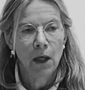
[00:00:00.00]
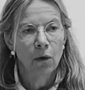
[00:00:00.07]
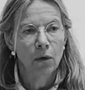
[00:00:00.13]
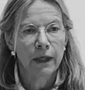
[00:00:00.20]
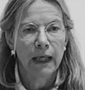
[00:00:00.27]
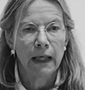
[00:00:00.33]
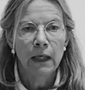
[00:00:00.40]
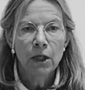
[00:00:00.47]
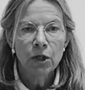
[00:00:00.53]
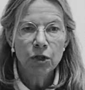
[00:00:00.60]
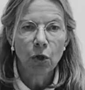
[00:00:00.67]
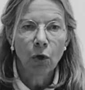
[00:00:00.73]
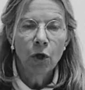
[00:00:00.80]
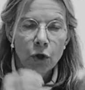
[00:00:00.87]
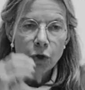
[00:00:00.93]
Okay,
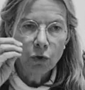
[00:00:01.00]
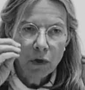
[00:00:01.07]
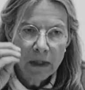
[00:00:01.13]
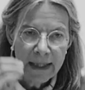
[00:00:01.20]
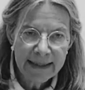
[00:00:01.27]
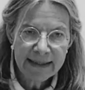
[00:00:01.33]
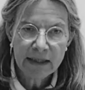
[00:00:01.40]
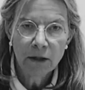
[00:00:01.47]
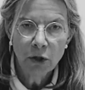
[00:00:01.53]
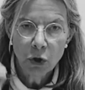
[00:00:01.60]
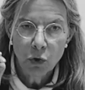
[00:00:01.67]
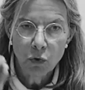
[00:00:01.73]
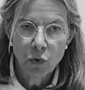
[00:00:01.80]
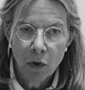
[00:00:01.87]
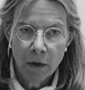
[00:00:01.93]
so you listen
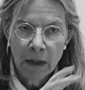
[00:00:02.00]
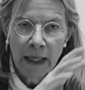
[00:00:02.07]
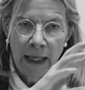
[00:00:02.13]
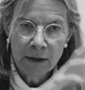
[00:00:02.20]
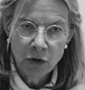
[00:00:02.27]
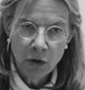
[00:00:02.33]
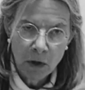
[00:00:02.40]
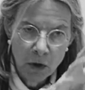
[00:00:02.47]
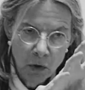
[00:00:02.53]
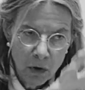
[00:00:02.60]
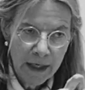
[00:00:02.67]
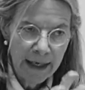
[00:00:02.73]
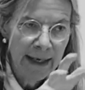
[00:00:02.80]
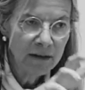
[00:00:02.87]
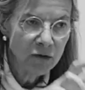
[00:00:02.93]
to and
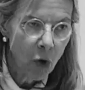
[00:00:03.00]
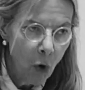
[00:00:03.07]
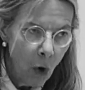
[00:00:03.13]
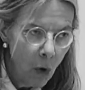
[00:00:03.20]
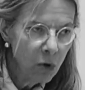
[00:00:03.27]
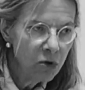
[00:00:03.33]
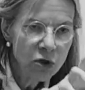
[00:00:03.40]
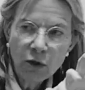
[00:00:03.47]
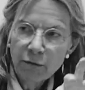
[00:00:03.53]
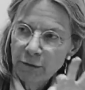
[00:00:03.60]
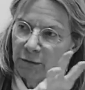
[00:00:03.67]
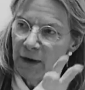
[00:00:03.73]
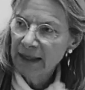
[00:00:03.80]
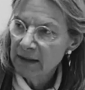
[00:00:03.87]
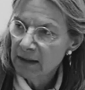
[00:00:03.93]
look at all the
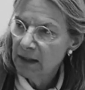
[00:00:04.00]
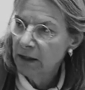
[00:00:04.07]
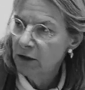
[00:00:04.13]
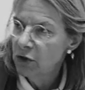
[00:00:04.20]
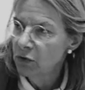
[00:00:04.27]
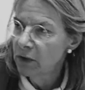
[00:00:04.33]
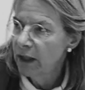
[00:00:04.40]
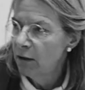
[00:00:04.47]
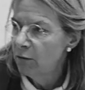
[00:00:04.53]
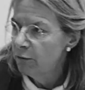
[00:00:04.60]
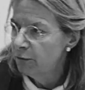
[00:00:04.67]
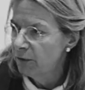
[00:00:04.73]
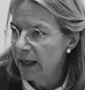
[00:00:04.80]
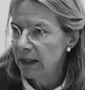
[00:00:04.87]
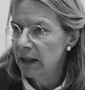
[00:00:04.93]
facts that you can
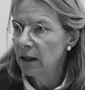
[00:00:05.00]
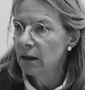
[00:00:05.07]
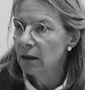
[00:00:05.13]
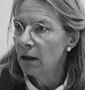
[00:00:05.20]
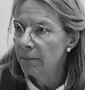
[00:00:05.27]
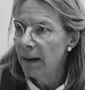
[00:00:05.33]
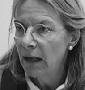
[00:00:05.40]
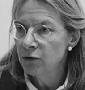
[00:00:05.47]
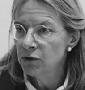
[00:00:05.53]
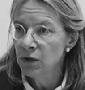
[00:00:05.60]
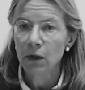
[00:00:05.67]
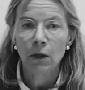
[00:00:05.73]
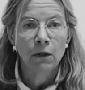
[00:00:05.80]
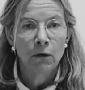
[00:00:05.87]
find about